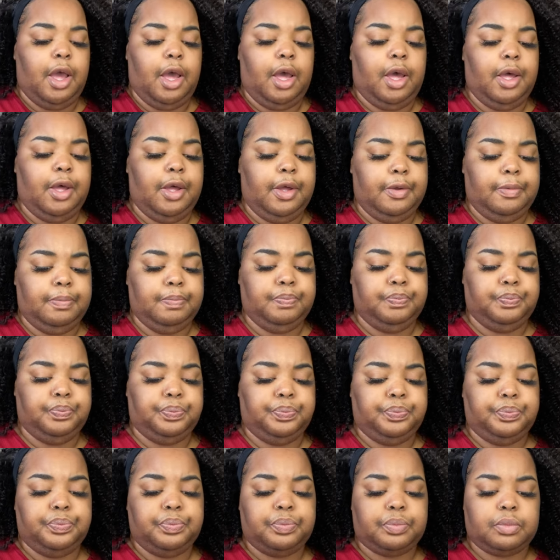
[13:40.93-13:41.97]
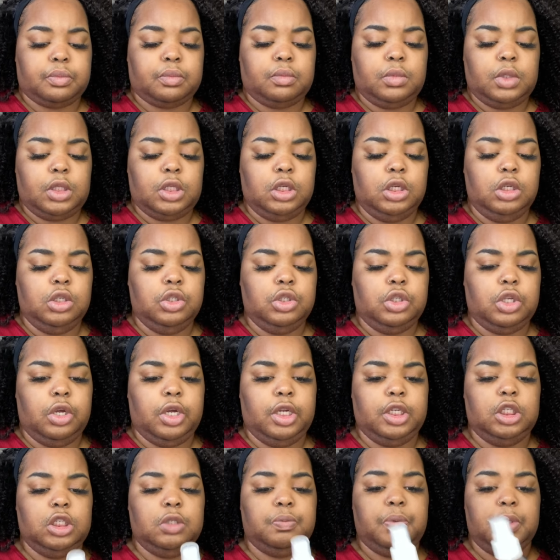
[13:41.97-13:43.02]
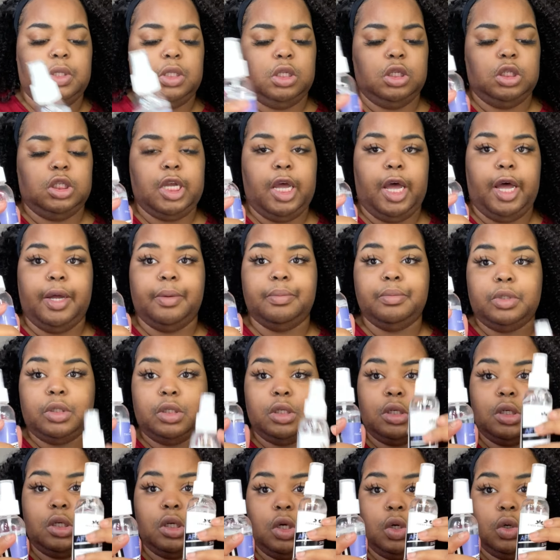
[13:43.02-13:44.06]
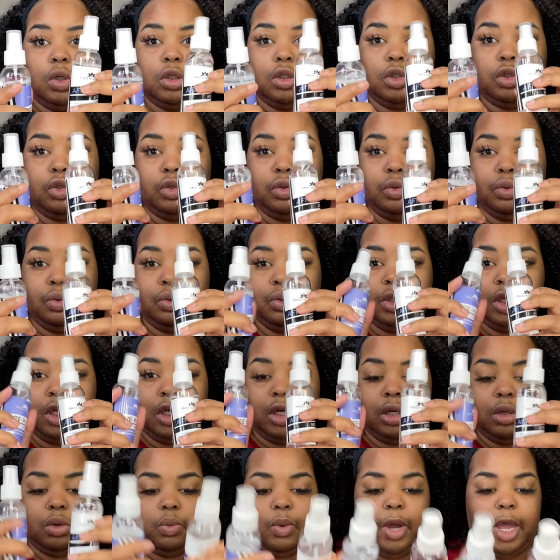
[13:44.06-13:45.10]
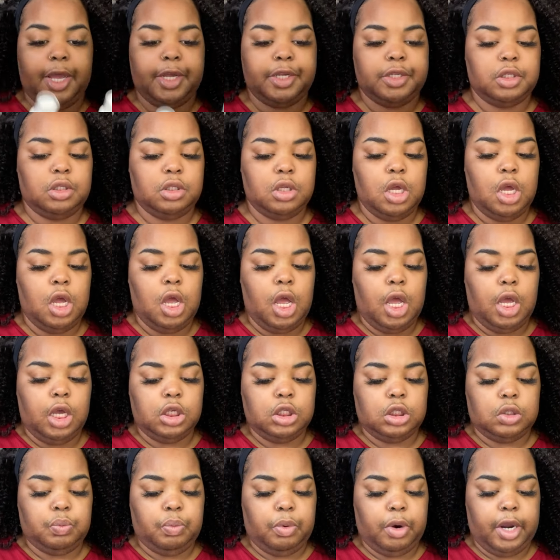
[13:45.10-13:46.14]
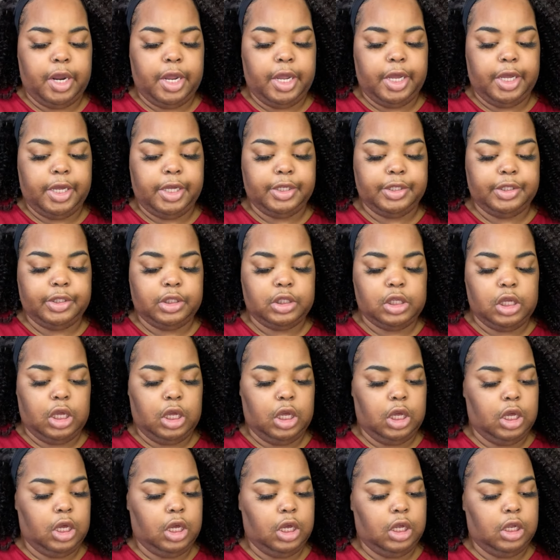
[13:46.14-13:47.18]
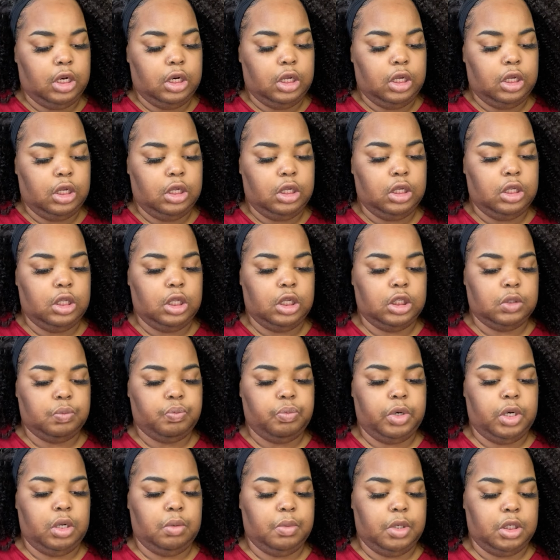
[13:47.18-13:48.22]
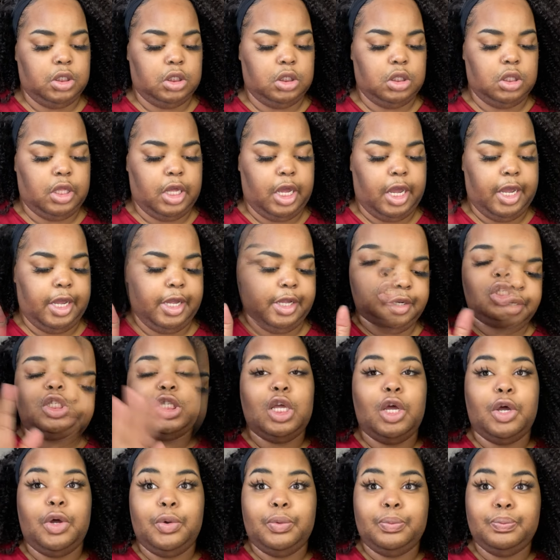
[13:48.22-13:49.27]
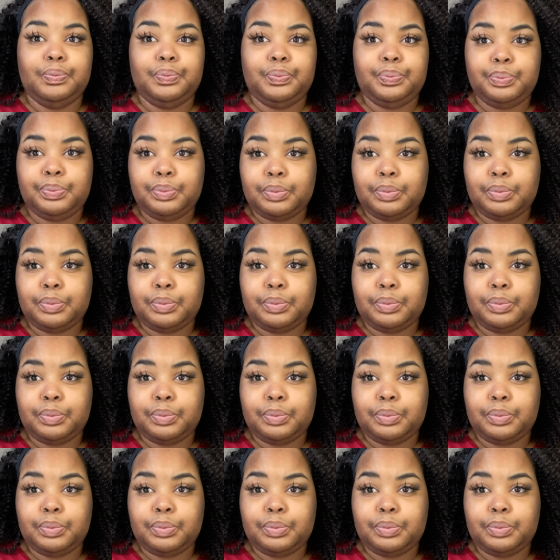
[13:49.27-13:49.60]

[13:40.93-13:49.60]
So I just put the tops onto the wax sprays, and that's pretty much that. So